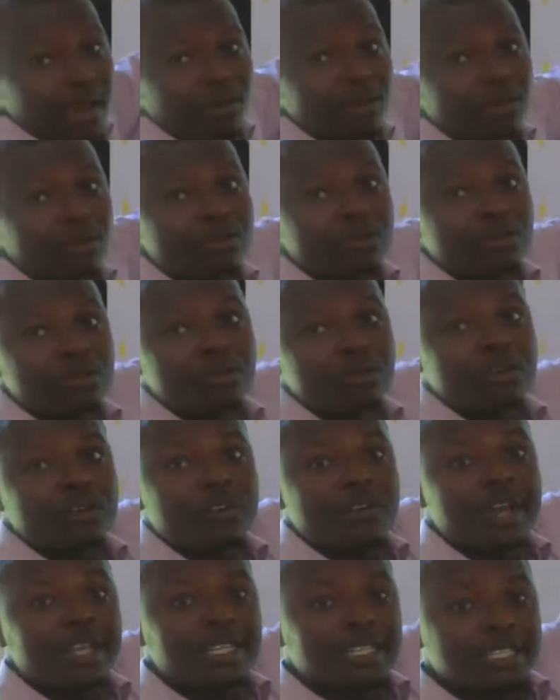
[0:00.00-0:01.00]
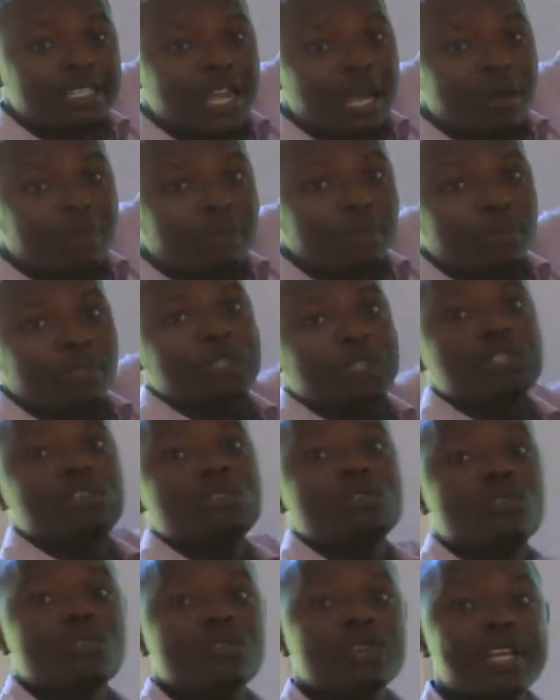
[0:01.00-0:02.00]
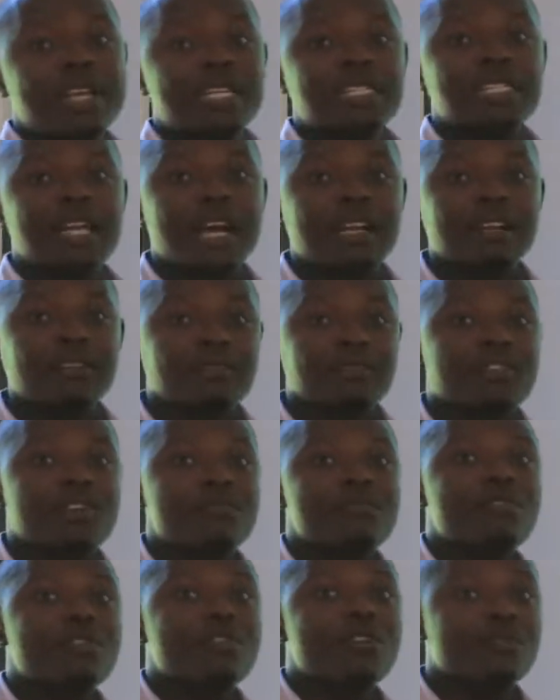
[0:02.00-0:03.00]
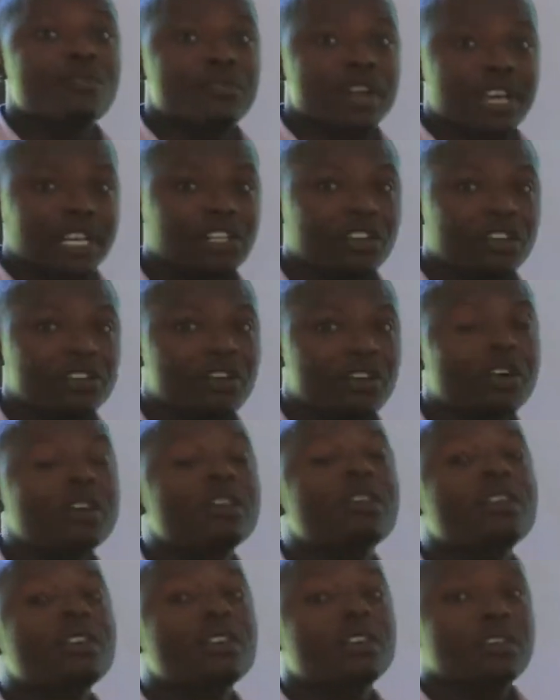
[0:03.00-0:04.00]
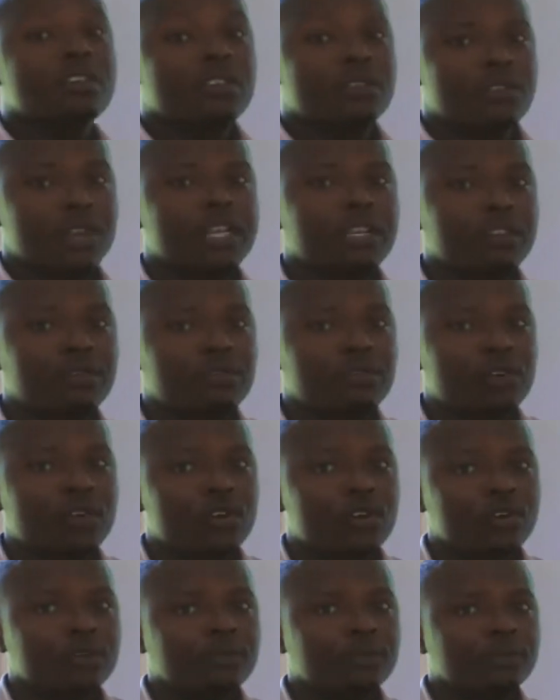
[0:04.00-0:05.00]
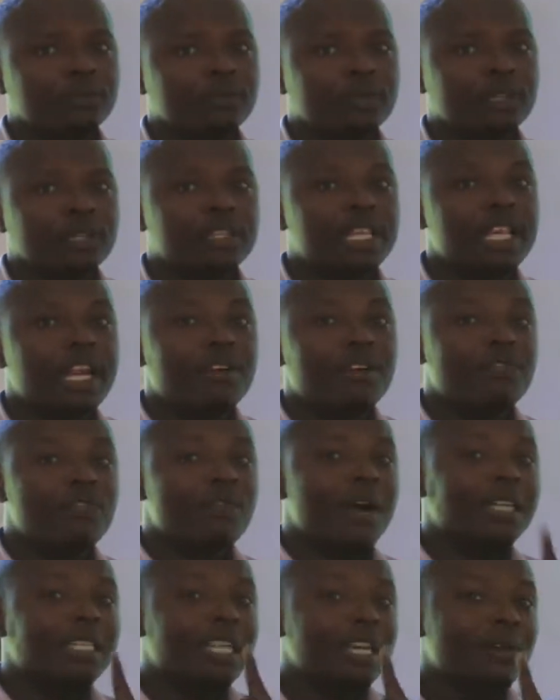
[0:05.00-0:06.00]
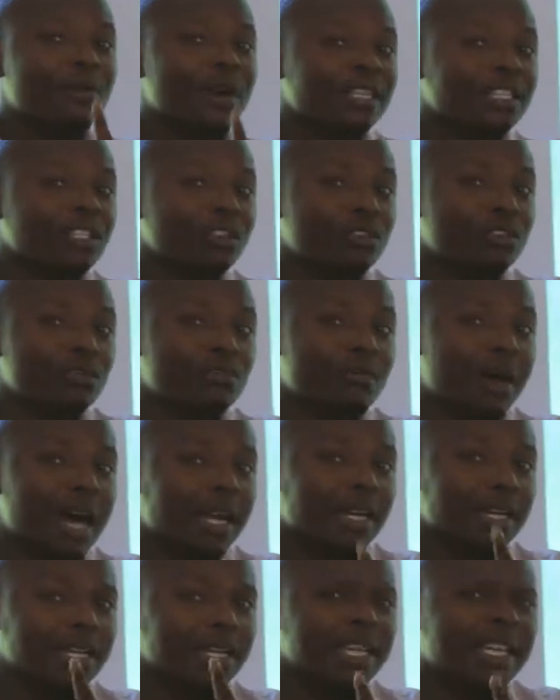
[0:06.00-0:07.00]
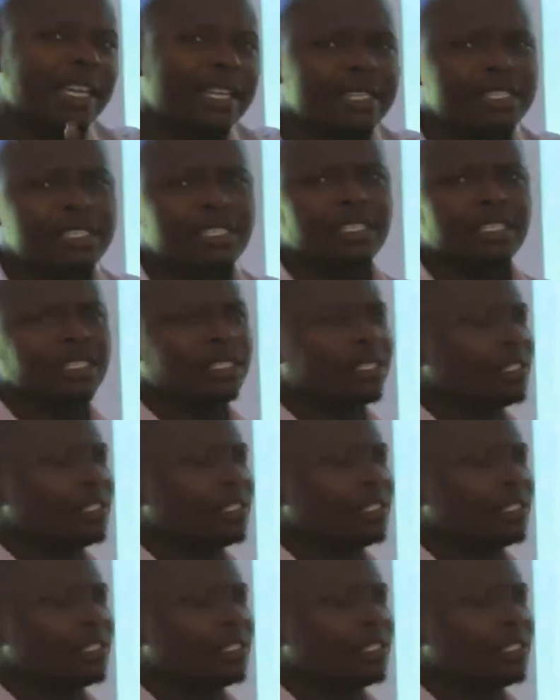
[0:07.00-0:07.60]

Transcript: will rise up to condense and form convectional rainfall. Therefore, what I want you to mark is